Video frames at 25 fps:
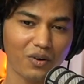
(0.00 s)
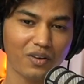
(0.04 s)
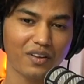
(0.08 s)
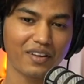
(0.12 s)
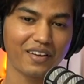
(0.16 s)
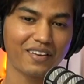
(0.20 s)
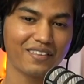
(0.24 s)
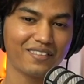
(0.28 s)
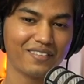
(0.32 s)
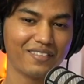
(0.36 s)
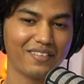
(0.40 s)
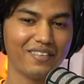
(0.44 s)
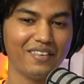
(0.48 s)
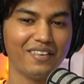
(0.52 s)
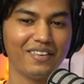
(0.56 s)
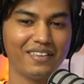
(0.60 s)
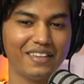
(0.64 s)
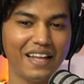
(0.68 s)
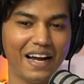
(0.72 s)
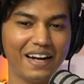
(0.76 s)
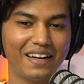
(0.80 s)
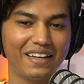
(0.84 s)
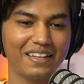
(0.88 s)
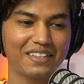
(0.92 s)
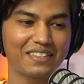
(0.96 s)
Okay. So
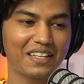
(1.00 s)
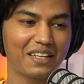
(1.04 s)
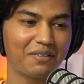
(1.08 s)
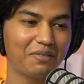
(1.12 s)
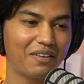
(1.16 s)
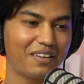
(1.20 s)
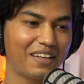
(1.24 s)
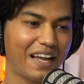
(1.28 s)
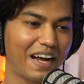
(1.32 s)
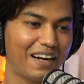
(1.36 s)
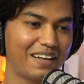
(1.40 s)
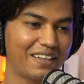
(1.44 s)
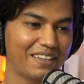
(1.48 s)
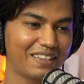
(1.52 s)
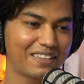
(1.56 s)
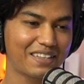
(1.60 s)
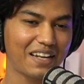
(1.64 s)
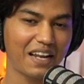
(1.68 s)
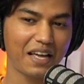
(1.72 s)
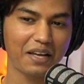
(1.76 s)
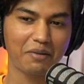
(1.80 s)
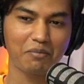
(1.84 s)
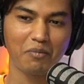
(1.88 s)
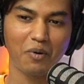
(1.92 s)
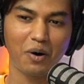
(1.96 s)
that is
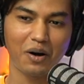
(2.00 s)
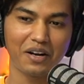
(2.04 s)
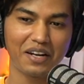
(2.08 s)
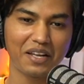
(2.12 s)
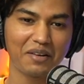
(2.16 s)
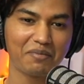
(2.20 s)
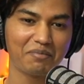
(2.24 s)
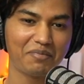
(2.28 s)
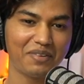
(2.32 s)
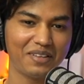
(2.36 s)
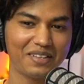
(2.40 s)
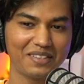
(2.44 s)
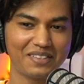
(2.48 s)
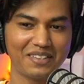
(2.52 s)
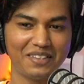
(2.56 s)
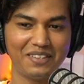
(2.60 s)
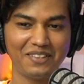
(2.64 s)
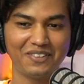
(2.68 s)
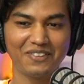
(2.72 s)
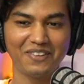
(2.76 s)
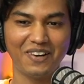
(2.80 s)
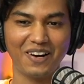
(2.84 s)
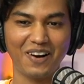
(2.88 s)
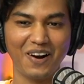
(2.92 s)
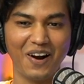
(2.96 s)
like morning person
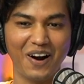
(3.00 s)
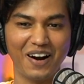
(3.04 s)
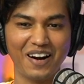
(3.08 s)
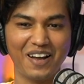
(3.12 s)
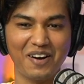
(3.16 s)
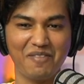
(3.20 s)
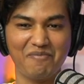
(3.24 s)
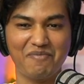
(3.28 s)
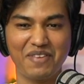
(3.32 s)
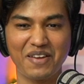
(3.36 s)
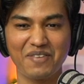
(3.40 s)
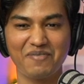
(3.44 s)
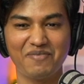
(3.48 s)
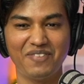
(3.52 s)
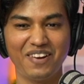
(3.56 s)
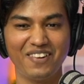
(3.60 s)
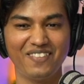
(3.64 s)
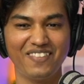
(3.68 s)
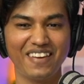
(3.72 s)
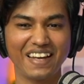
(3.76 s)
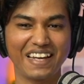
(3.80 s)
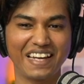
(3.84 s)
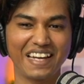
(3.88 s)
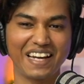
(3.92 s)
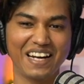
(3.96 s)
to a lot of people
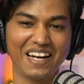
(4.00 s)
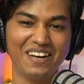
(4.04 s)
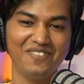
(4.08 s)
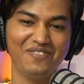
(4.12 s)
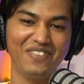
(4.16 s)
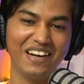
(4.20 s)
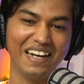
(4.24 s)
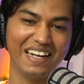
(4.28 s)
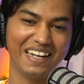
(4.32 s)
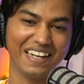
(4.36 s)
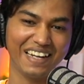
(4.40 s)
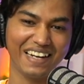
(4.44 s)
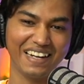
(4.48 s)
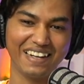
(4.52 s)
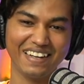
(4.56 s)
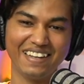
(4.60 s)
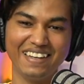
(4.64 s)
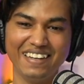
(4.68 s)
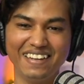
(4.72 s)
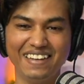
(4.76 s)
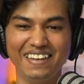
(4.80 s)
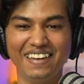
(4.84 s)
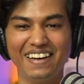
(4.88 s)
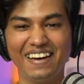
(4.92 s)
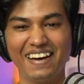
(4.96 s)
waking up at 8,
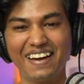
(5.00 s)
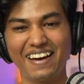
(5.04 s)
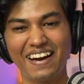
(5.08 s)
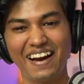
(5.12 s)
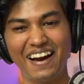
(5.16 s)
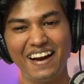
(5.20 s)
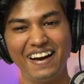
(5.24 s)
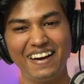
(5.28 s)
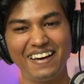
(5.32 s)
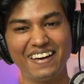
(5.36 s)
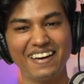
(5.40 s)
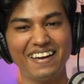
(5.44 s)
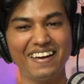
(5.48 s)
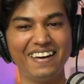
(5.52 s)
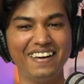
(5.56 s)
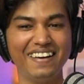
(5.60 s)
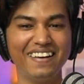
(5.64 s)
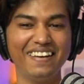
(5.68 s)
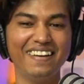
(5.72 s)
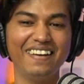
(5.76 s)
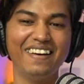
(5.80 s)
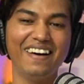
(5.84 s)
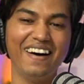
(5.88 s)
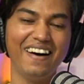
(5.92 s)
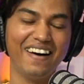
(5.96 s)

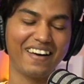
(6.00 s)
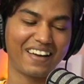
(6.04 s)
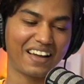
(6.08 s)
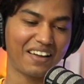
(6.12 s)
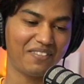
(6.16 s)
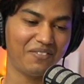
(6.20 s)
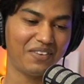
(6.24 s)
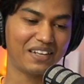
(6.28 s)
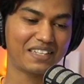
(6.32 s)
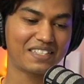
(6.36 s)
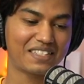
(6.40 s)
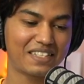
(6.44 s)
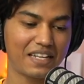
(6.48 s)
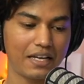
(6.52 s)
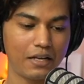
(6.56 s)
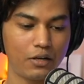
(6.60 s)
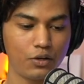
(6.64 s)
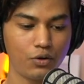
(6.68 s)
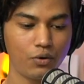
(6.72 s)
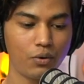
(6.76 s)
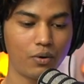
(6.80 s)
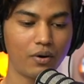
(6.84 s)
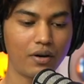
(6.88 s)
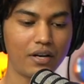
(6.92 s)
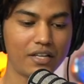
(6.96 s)
right? Okay. But still, yeah,
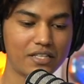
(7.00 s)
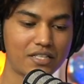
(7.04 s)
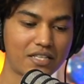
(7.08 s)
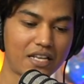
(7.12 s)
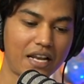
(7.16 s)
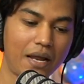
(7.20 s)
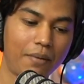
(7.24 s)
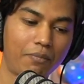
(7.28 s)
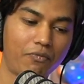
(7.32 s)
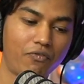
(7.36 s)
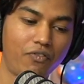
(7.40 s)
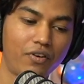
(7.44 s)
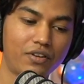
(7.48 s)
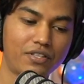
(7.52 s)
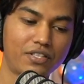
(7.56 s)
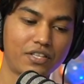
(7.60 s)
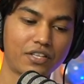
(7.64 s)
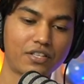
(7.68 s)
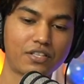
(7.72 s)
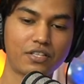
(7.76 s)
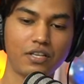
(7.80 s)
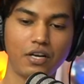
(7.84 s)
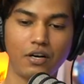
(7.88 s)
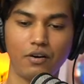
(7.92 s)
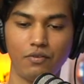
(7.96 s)
you only slept for
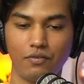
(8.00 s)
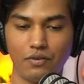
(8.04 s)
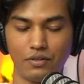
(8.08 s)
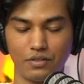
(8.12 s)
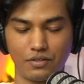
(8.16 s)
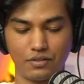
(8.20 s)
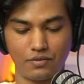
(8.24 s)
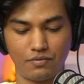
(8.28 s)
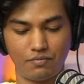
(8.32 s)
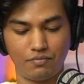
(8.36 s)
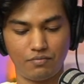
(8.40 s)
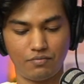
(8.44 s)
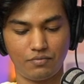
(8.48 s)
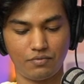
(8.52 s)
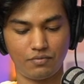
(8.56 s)
6 hours.